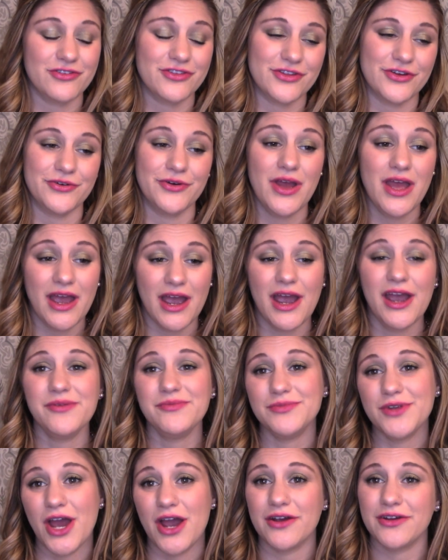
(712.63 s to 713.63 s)
So I'm
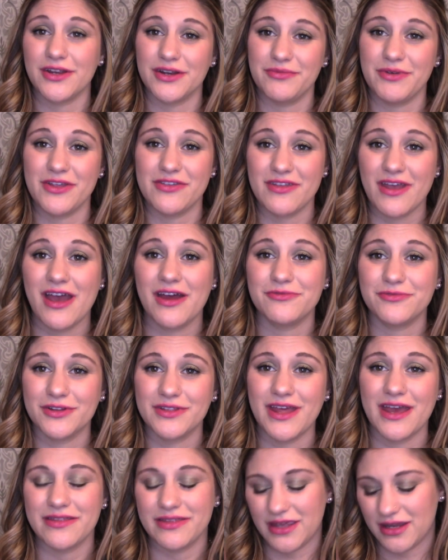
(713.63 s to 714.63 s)
not going to be sad when
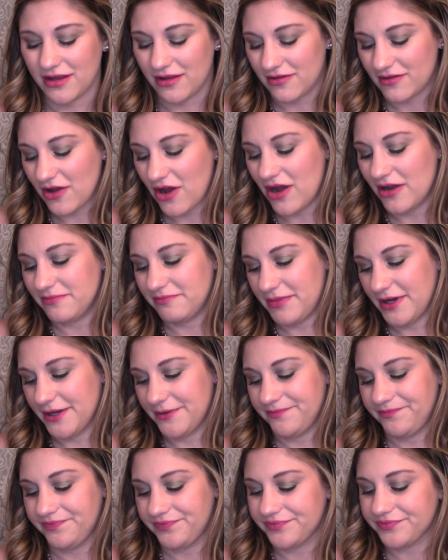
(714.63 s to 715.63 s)
that thing is gone,
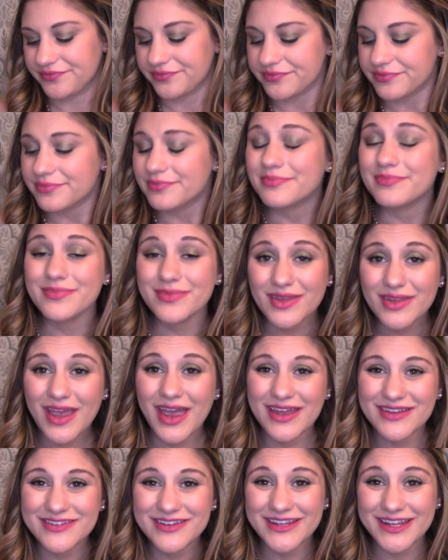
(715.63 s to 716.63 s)
but
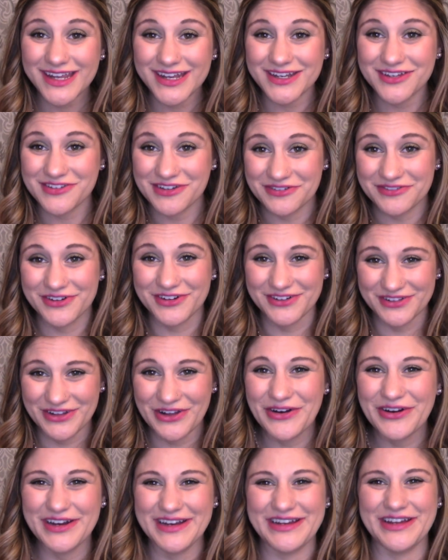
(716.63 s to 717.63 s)
I did get a different
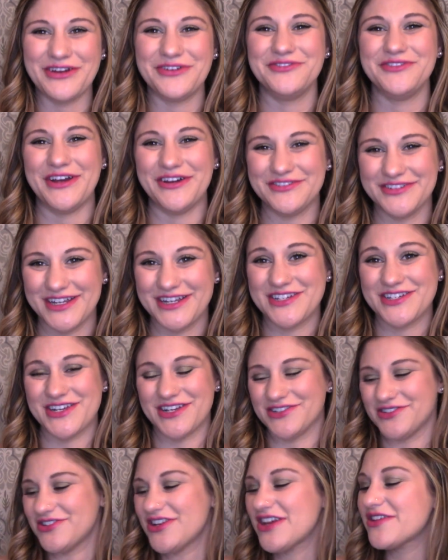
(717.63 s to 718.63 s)
L'Oreal
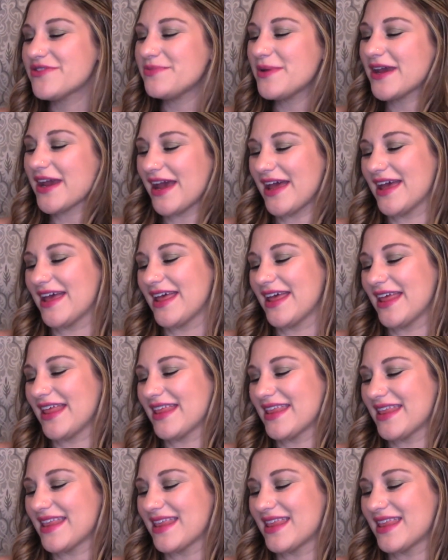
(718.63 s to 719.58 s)
foundation just because,